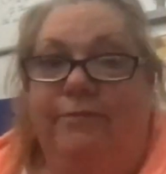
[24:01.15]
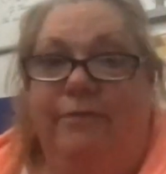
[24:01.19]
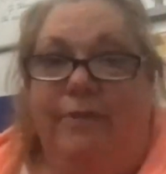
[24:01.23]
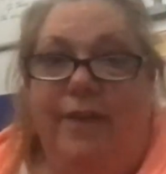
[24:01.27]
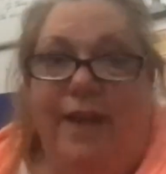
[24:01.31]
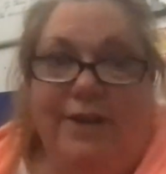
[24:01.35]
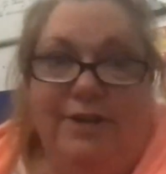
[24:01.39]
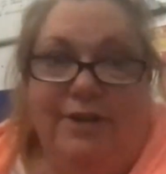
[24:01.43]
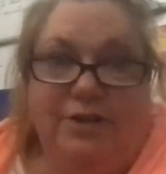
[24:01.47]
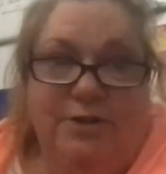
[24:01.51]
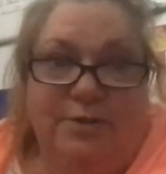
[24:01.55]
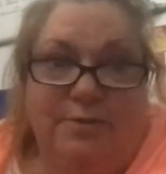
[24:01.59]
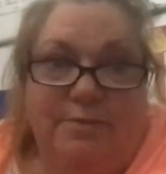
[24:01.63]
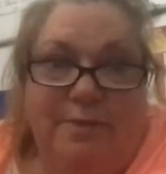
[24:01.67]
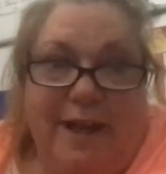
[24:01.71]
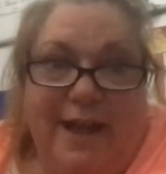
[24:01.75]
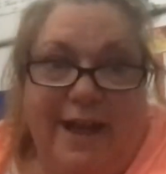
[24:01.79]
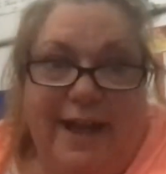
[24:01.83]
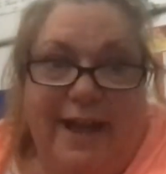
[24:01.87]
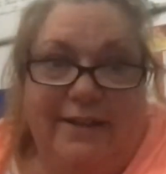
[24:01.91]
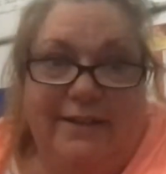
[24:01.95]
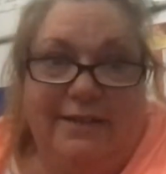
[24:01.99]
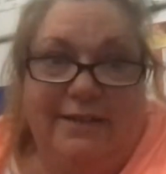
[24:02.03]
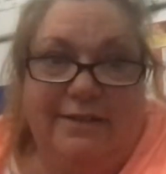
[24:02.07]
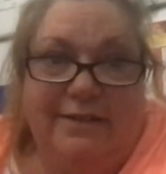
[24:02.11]

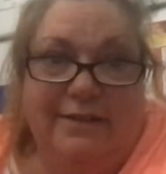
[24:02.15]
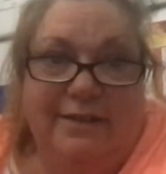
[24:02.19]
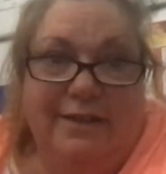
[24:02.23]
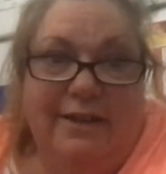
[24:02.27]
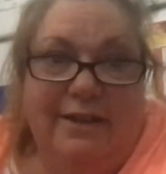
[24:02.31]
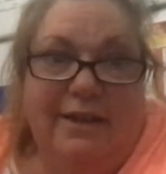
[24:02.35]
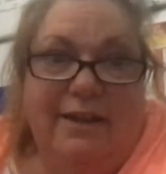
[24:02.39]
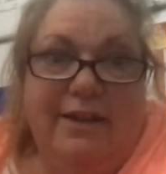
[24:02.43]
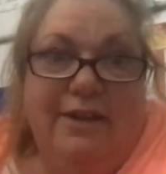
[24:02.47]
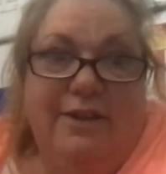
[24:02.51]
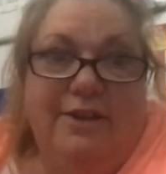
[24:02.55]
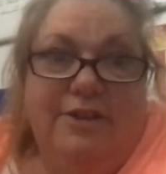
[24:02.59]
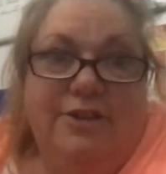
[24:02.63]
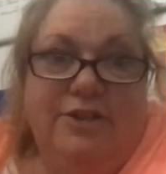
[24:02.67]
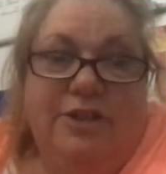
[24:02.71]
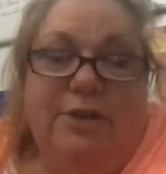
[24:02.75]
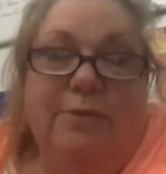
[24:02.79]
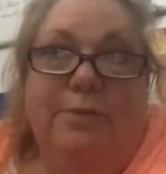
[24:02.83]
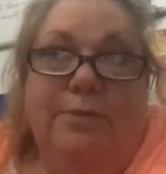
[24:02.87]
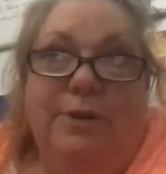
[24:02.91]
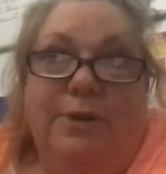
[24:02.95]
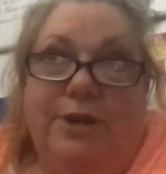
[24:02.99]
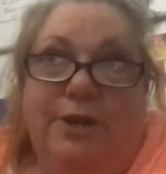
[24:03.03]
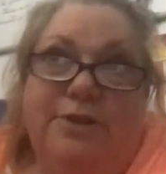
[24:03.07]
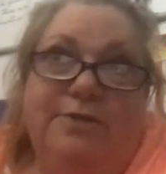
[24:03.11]
fluctuate. So
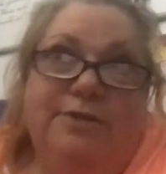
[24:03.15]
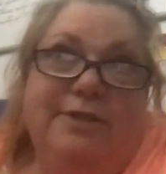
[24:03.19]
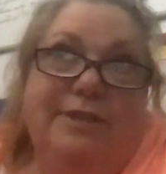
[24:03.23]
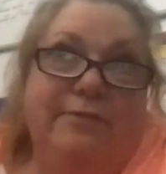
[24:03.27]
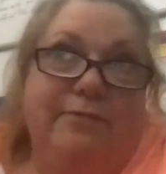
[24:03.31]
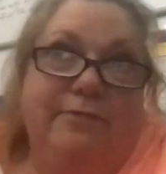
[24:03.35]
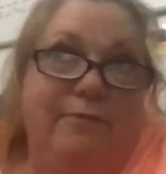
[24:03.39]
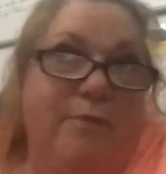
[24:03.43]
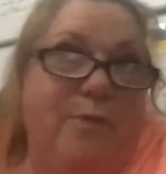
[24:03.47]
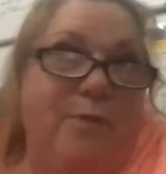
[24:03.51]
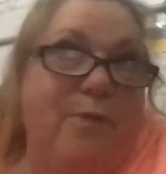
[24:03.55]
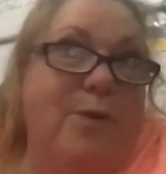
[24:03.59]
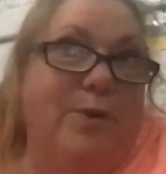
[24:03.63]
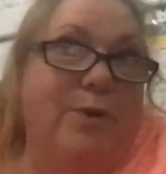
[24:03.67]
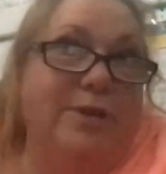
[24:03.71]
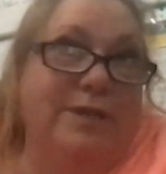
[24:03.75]
we're using four